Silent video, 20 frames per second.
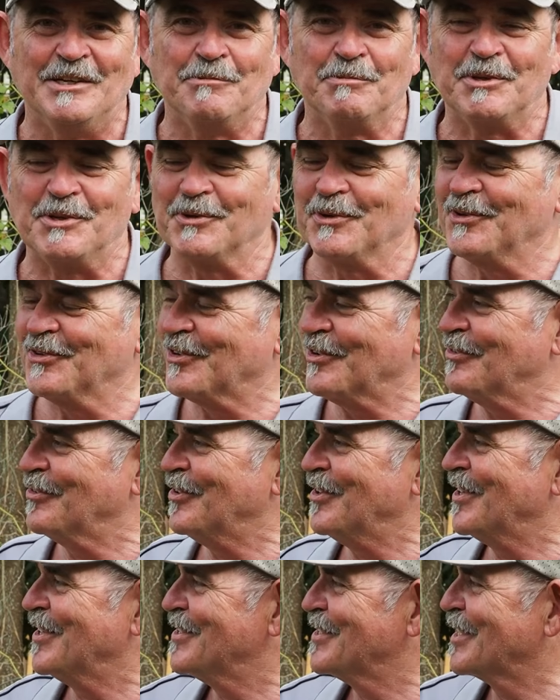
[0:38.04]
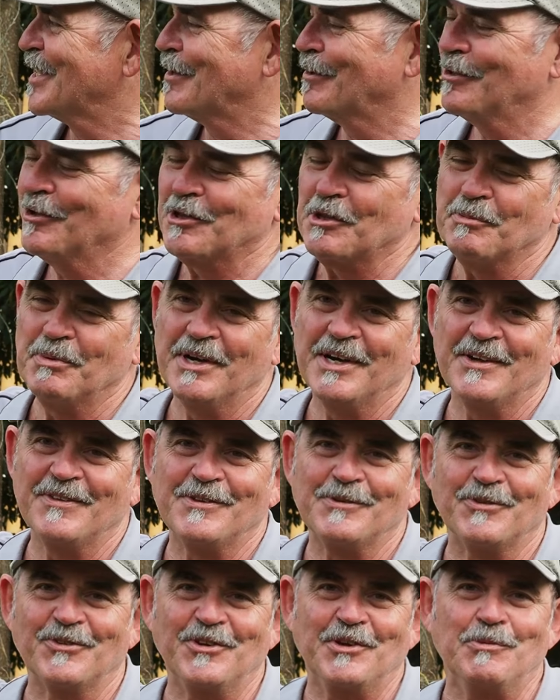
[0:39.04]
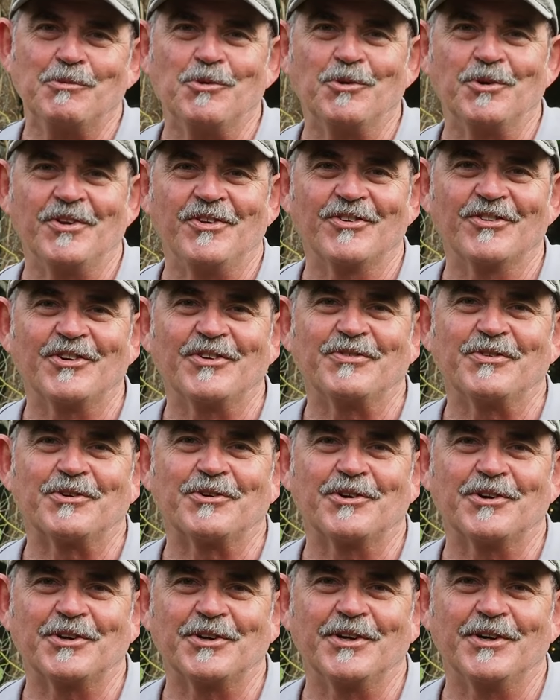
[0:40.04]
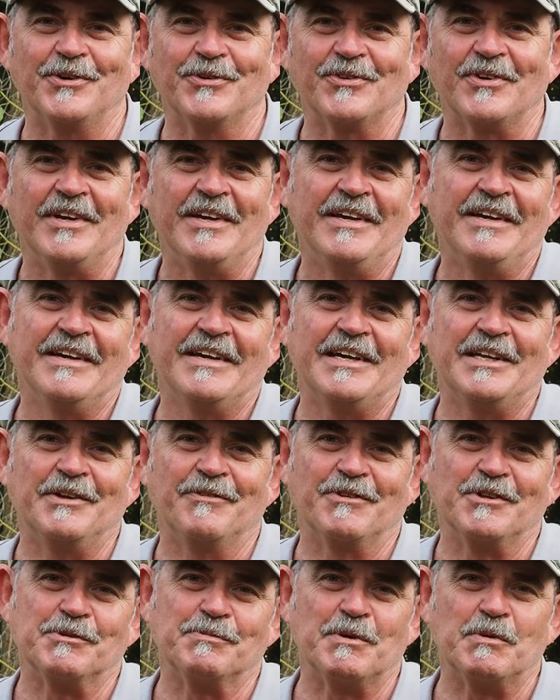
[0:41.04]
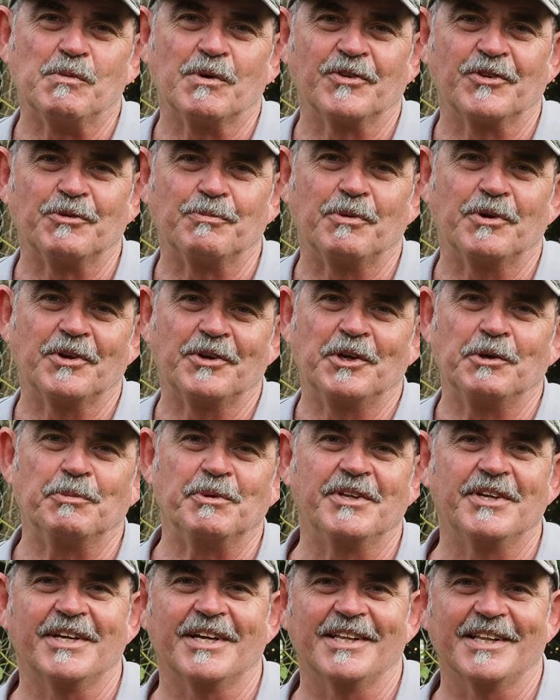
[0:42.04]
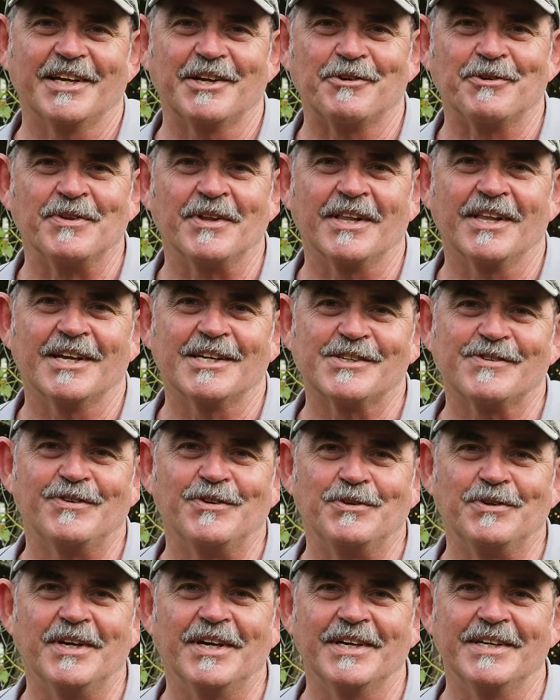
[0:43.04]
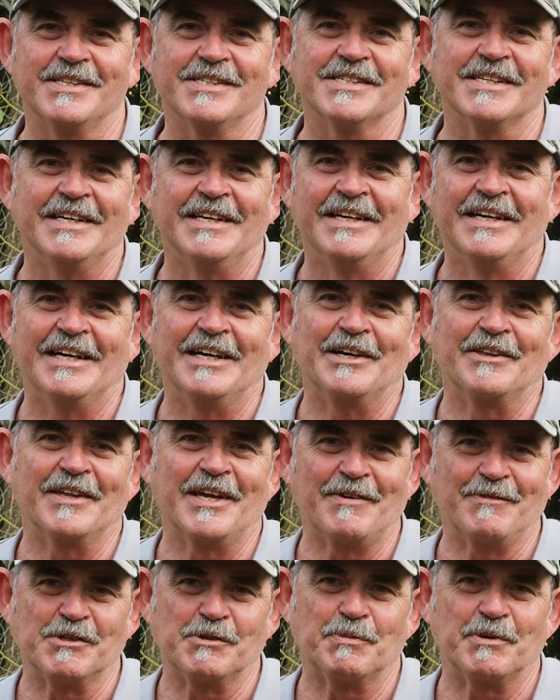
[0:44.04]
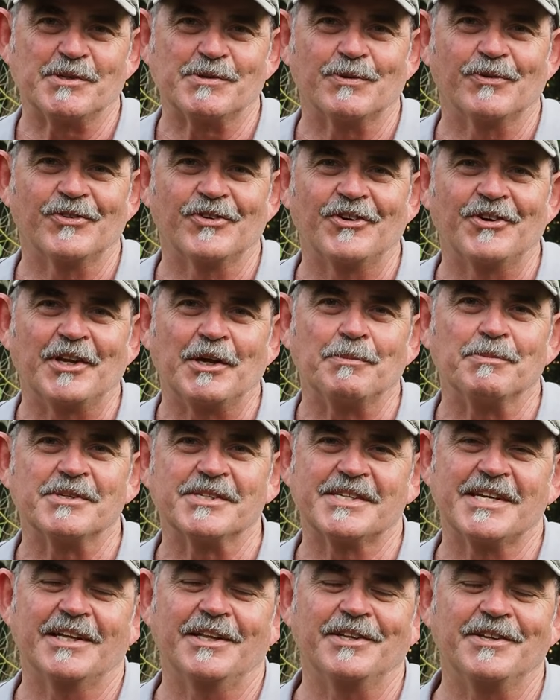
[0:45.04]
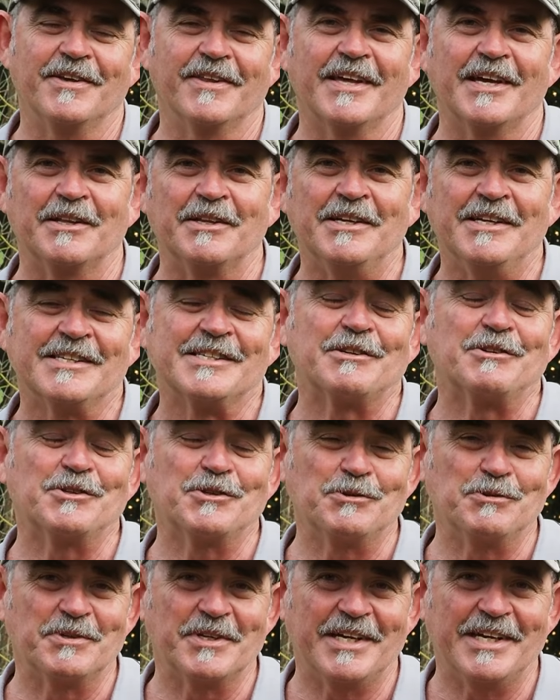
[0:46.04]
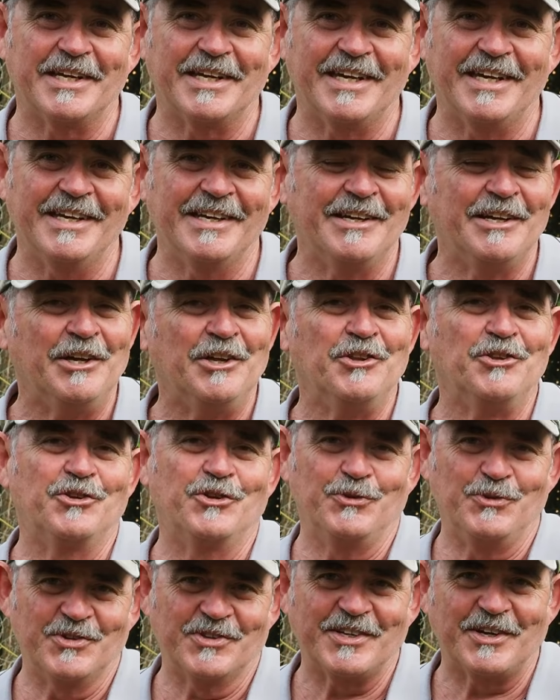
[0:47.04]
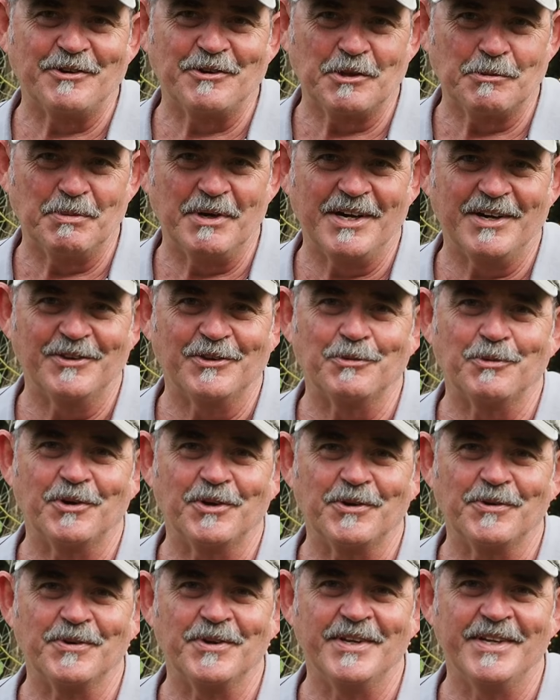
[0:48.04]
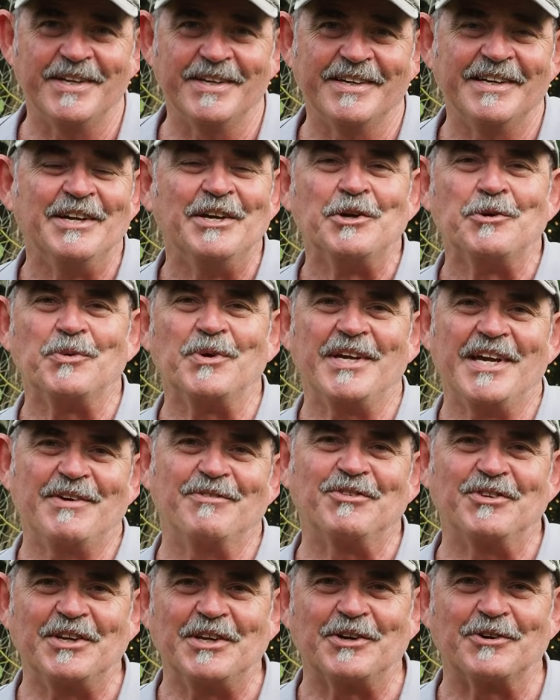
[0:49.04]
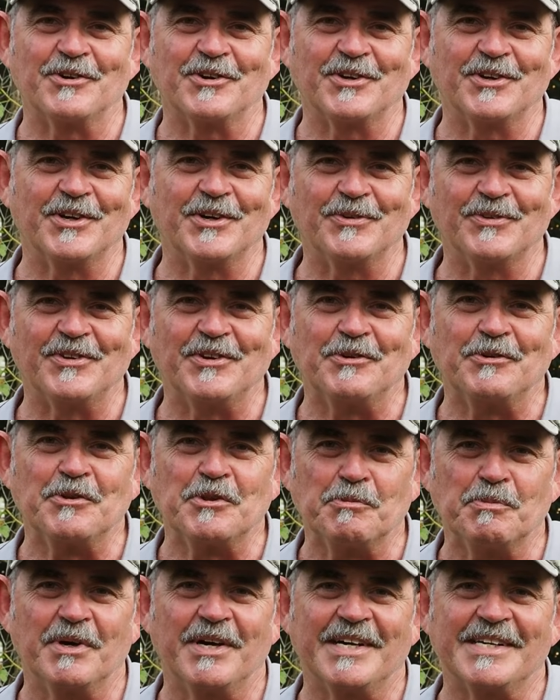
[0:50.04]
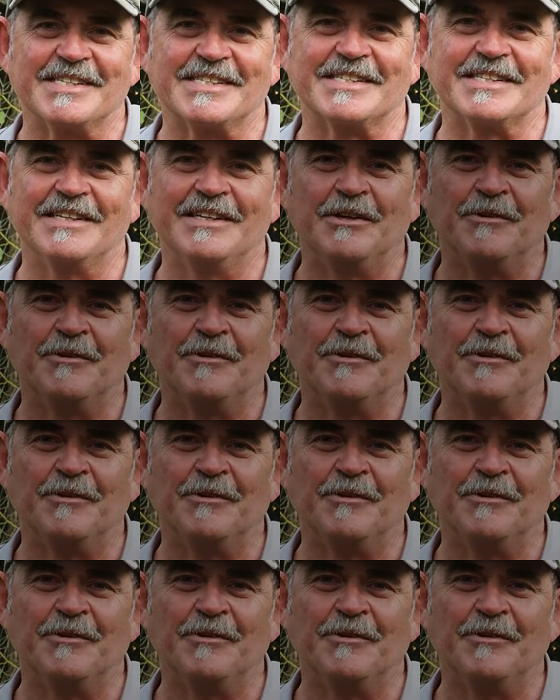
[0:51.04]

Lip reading: But you'll also find as you go along the path, you'll see warning signs for crocodiles. And if there's been one spotted in a particular area in the last few days, they have a special sign up telling you that. So do take care, do stay on the paths while you're in here. We have seen crocodiles here in the past.